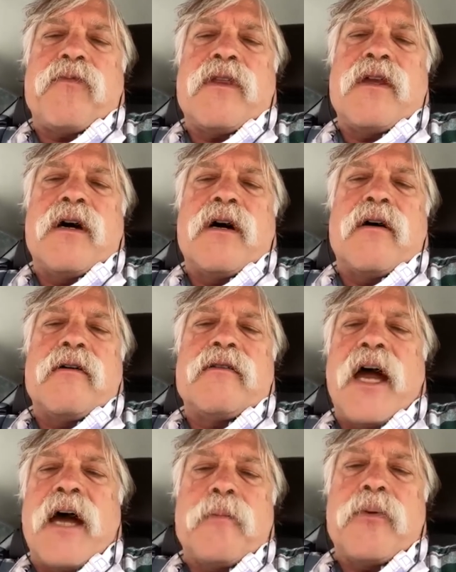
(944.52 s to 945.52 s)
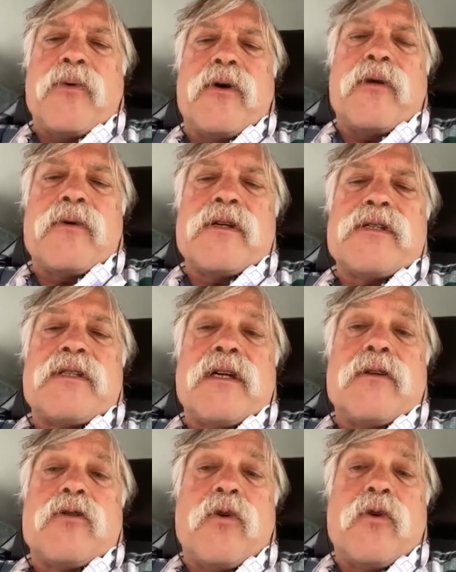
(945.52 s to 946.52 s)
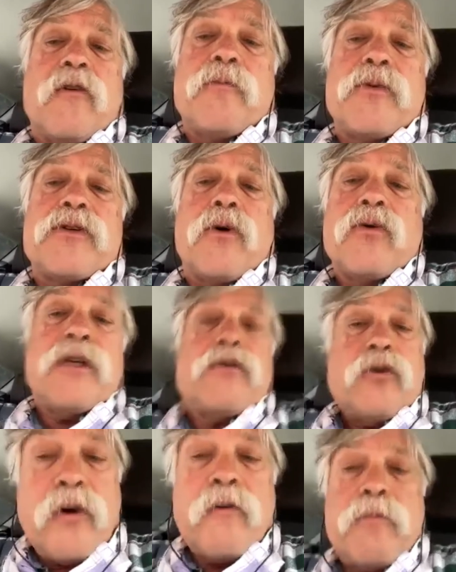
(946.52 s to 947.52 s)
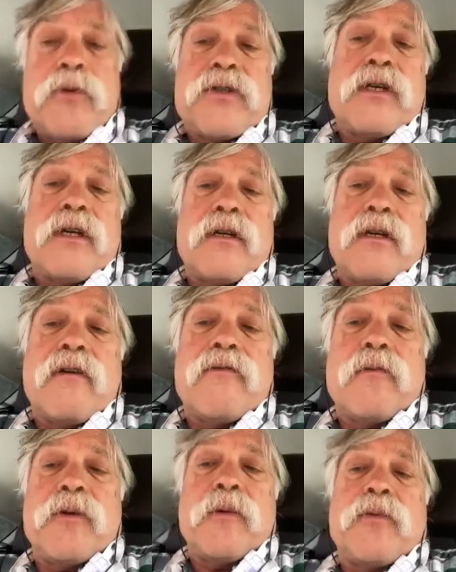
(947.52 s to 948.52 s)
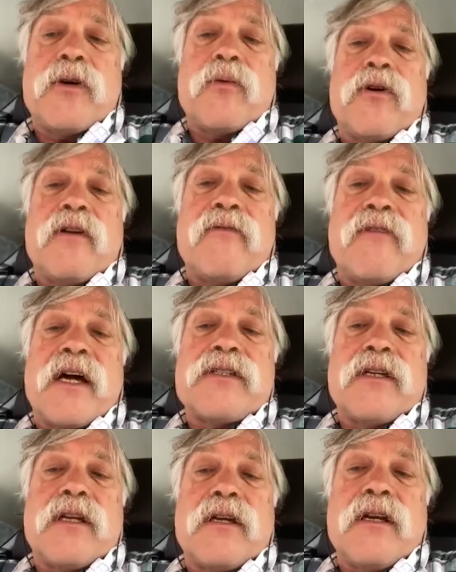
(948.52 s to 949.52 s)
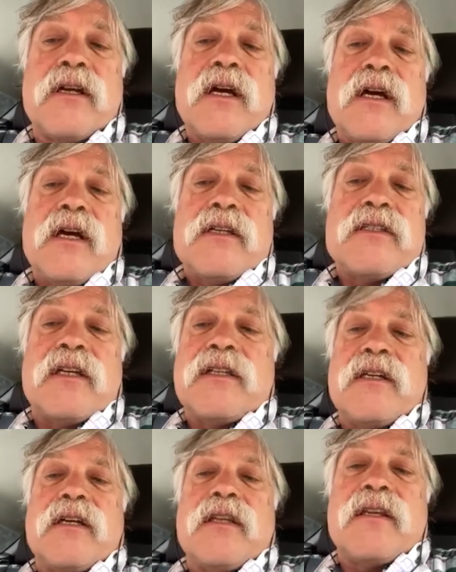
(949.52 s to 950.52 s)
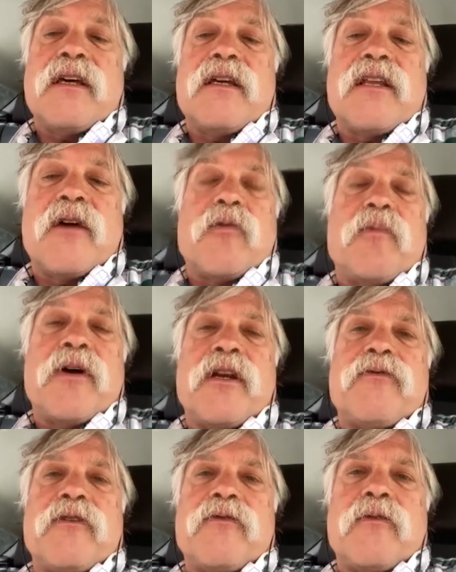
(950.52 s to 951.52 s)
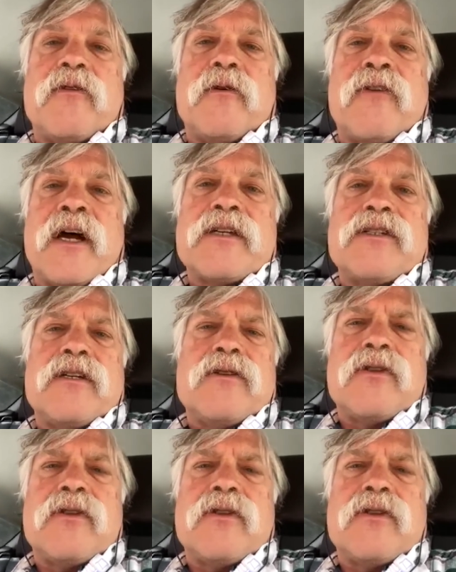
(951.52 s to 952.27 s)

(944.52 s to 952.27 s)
data point was that only 12% of the people that were unvaccinated said they didn't think they would benefit from the vaccine.